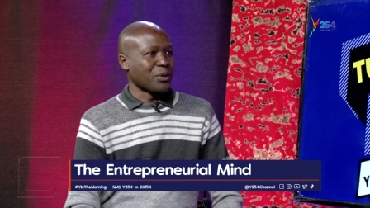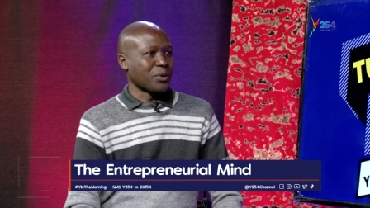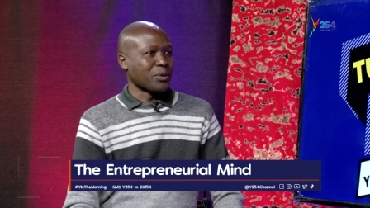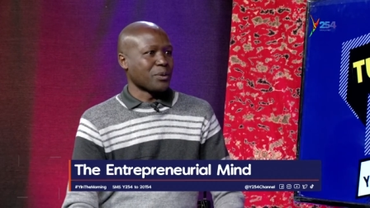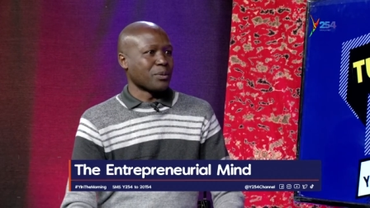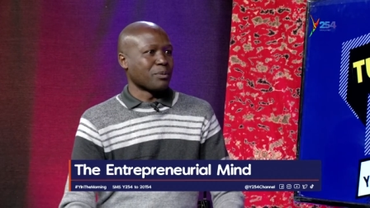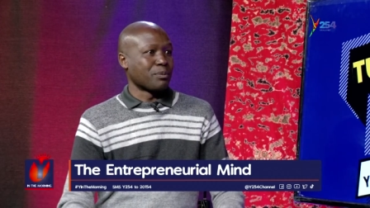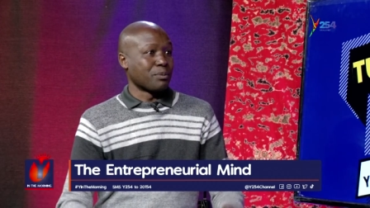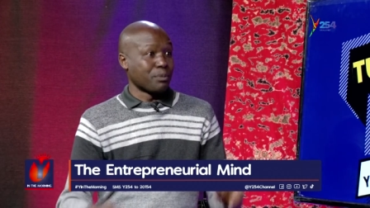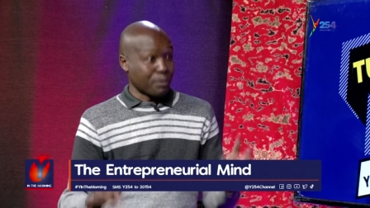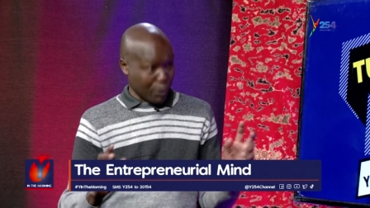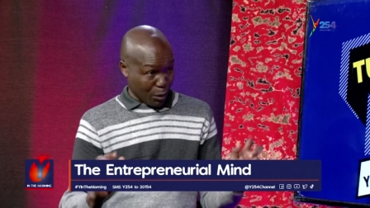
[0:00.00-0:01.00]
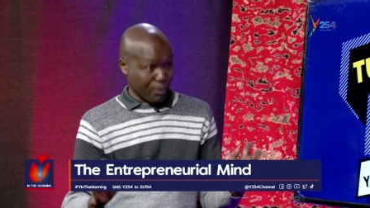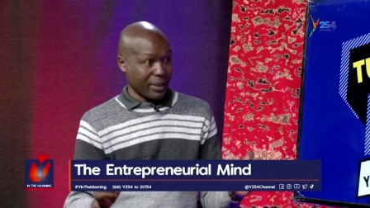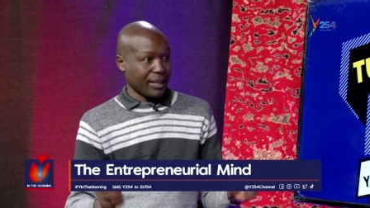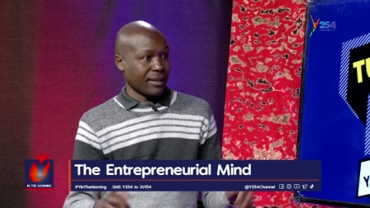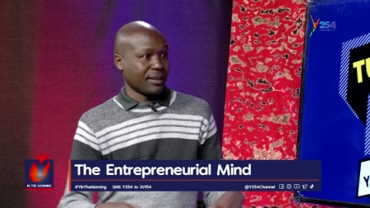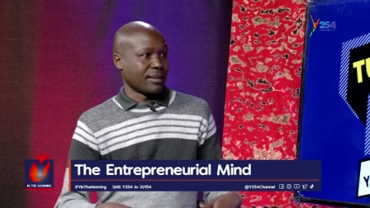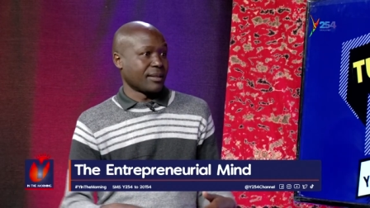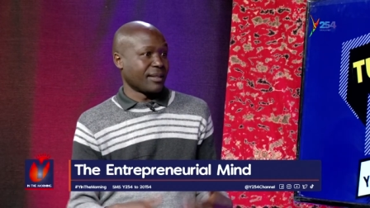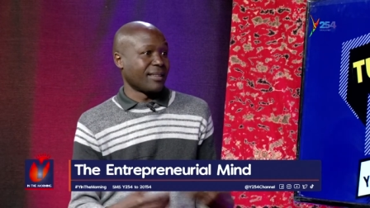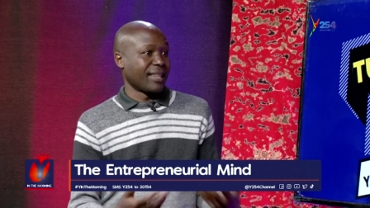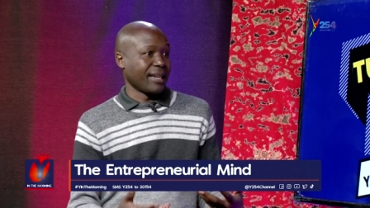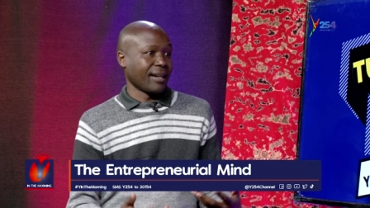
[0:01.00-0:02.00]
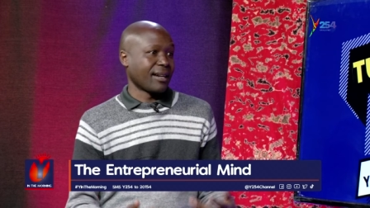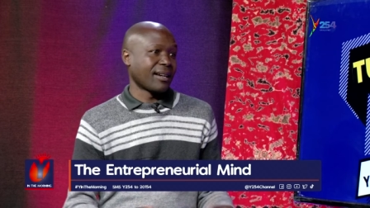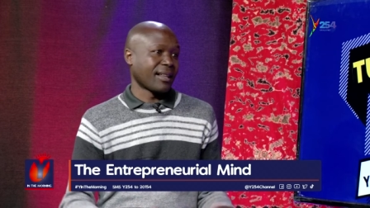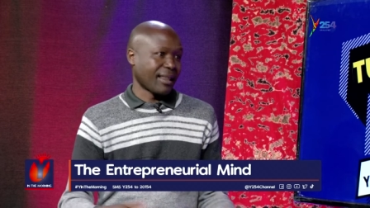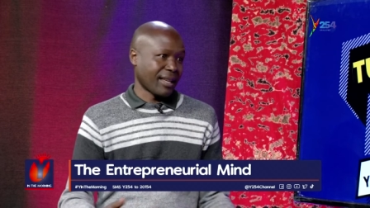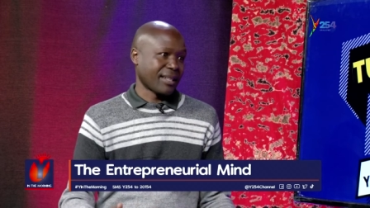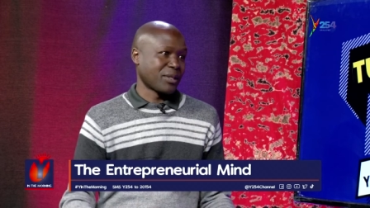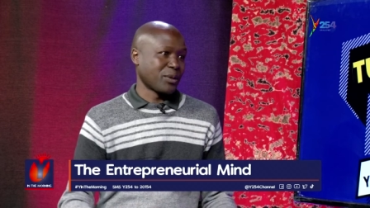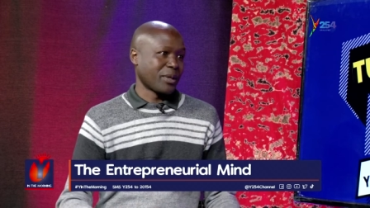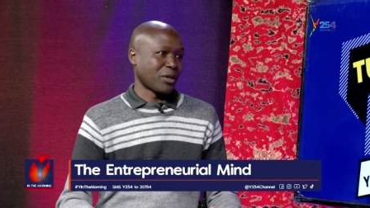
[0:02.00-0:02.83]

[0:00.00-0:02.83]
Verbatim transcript: you probably think that you